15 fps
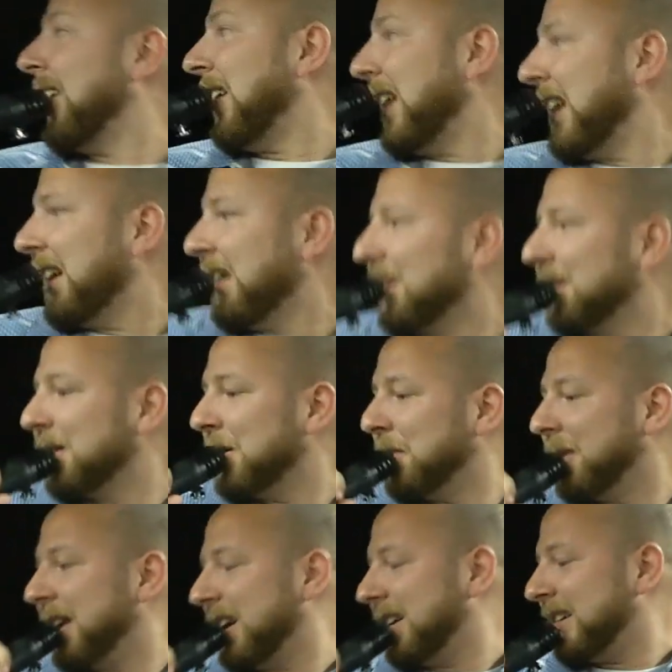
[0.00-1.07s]
Alright,
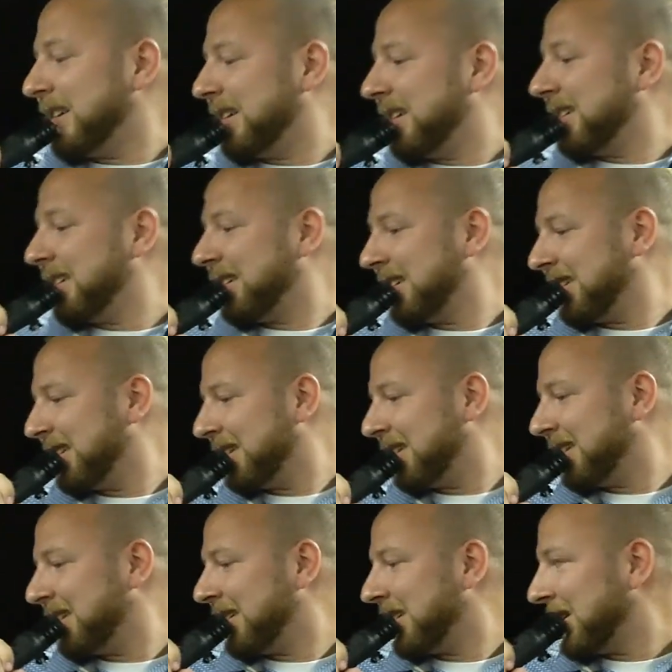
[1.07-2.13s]
we here?
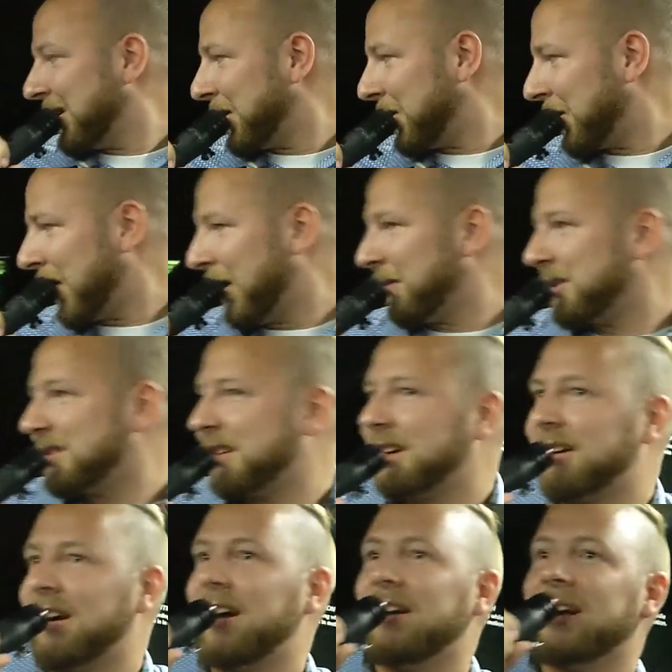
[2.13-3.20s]
We're almost
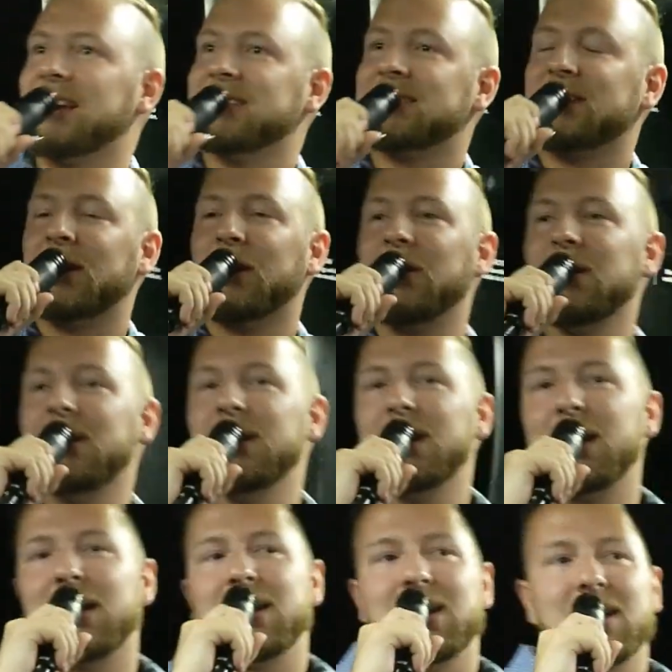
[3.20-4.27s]
here. Alright, so
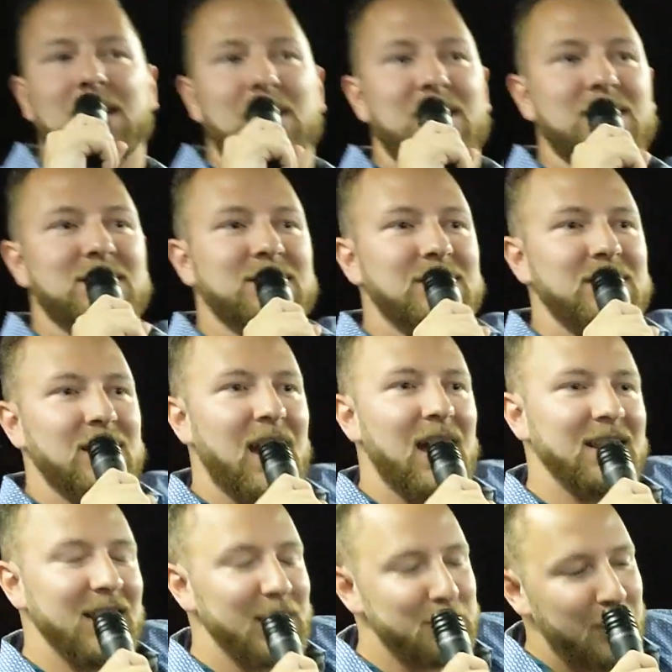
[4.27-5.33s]

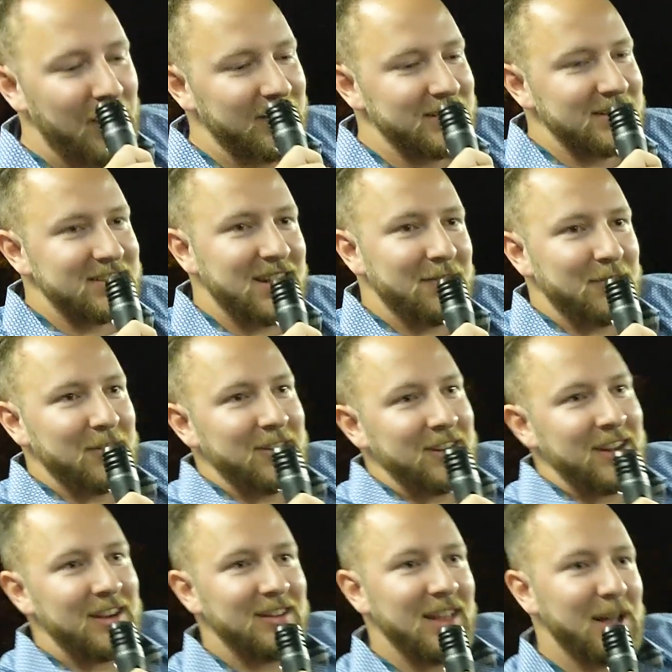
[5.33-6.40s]
I like puns.
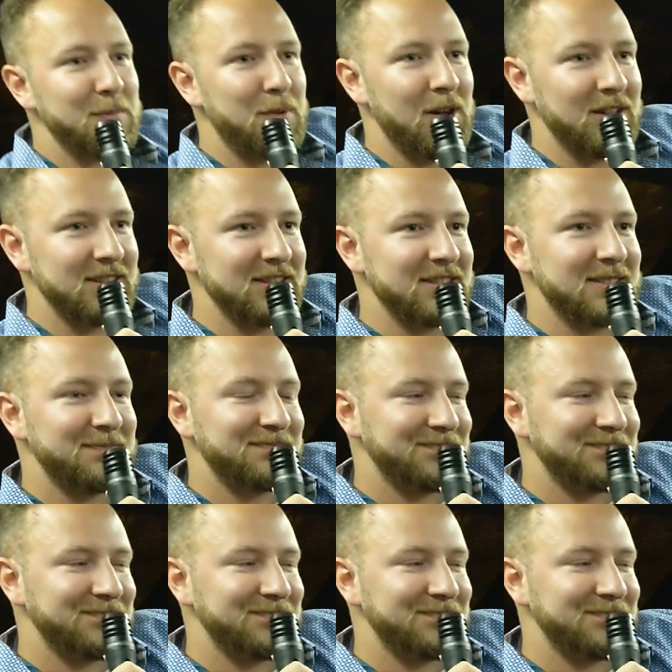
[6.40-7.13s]
Everyone here like puns?